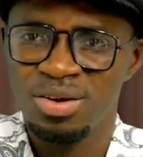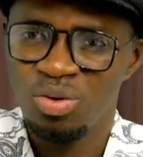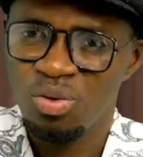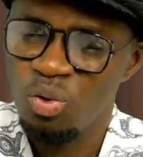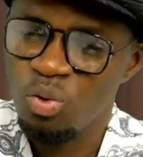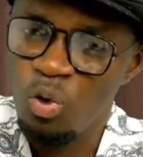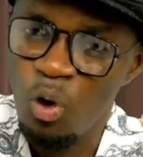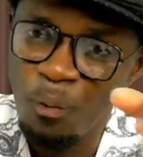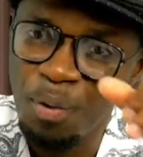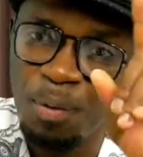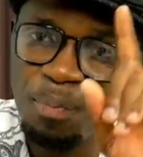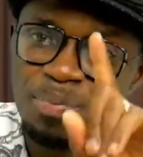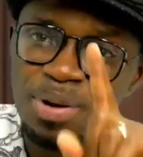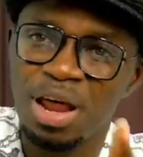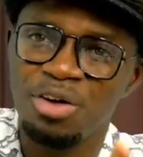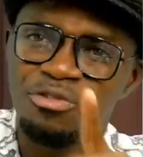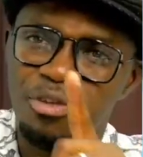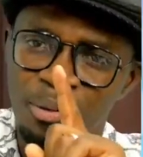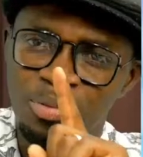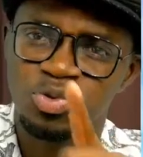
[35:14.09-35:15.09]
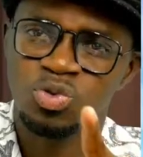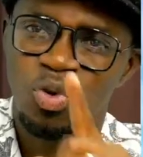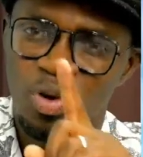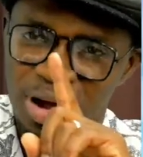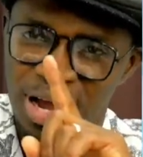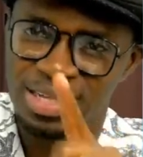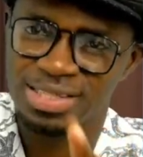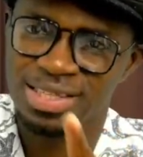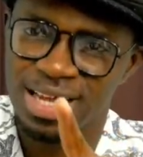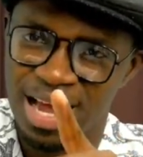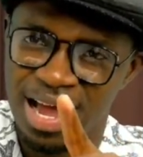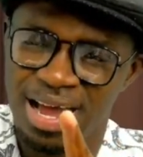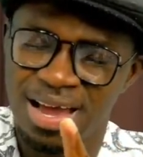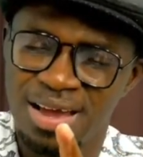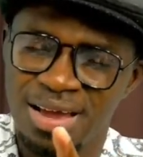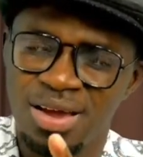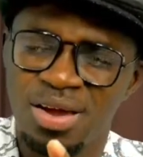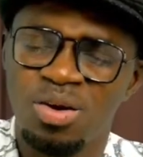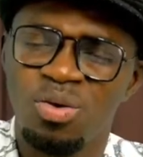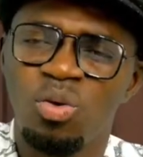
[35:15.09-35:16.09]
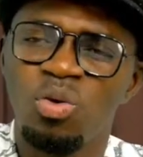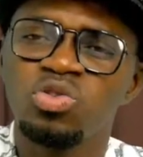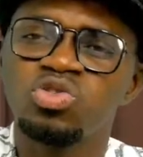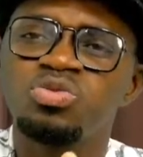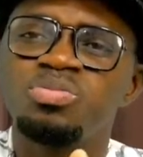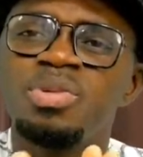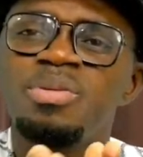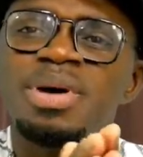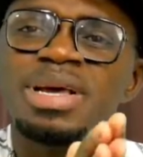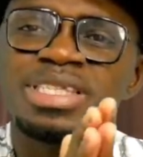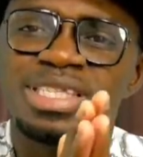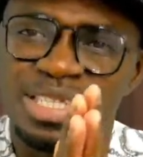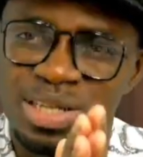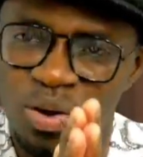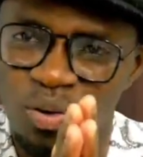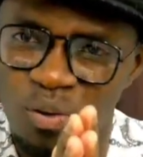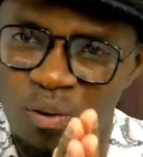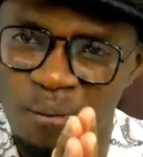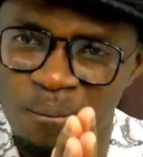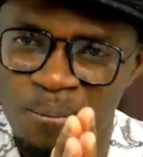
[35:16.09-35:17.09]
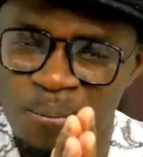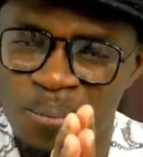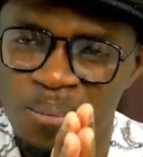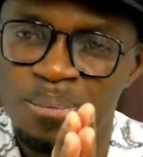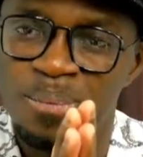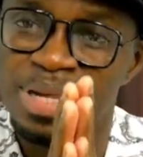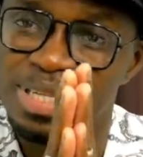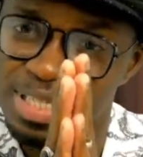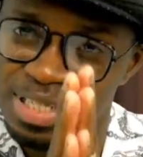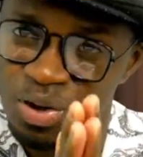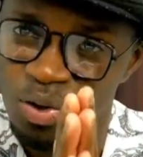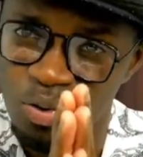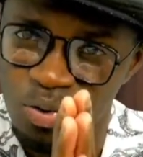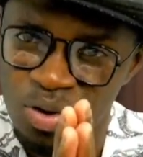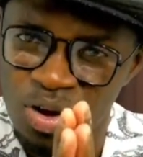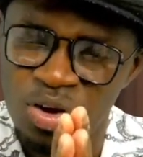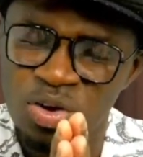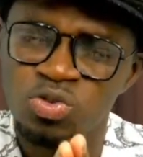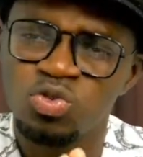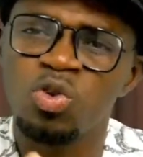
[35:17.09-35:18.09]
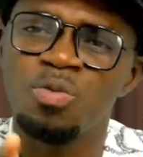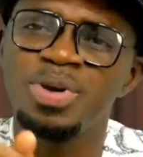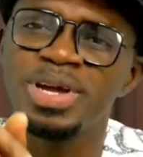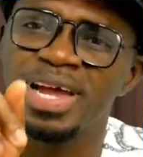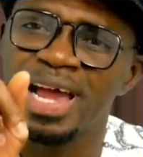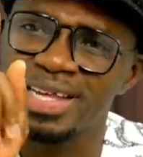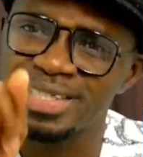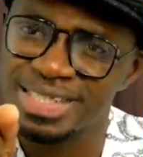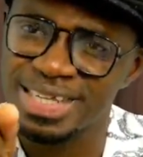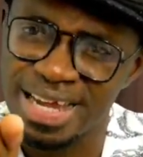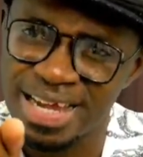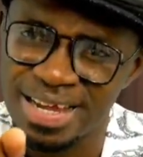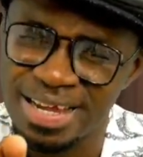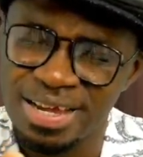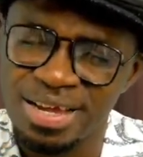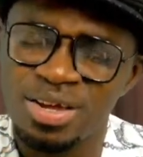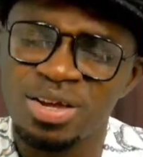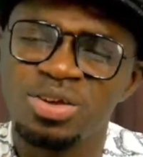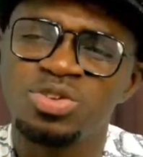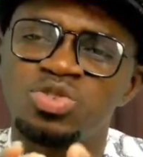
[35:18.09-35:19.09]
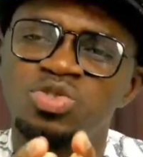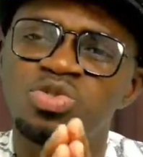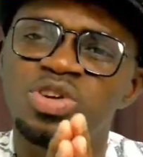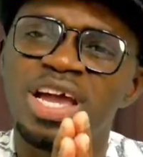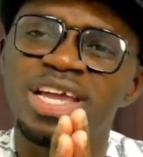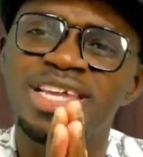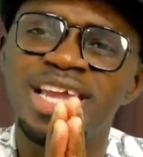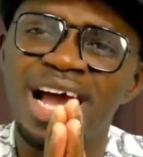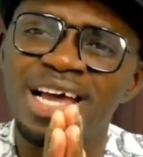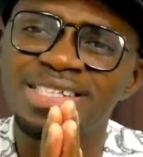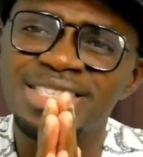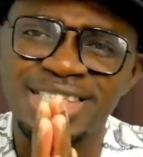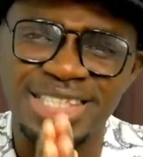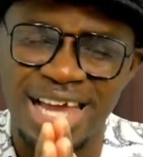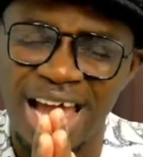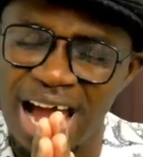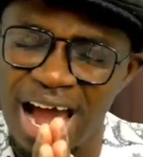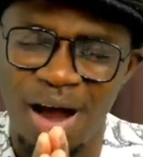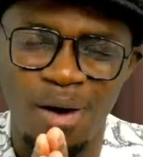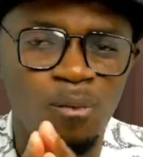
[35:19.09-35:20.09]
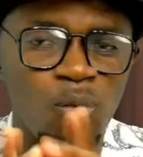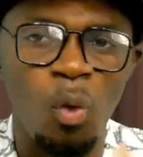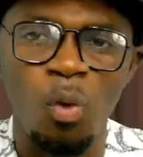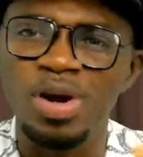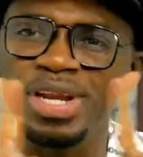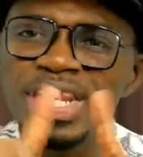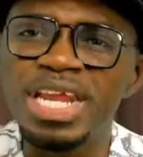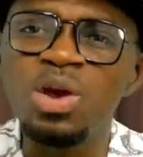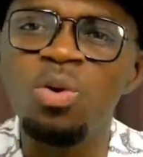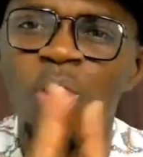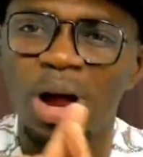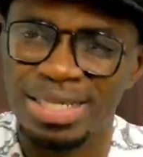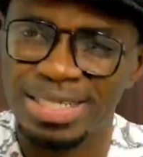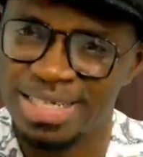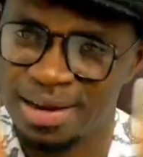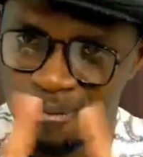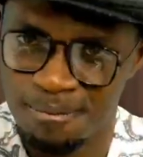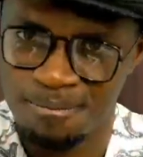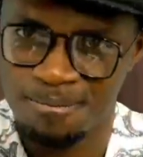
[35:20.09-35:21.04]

Ukobi platforms no kasa once me mesraw so we can say suyanyansa oni watem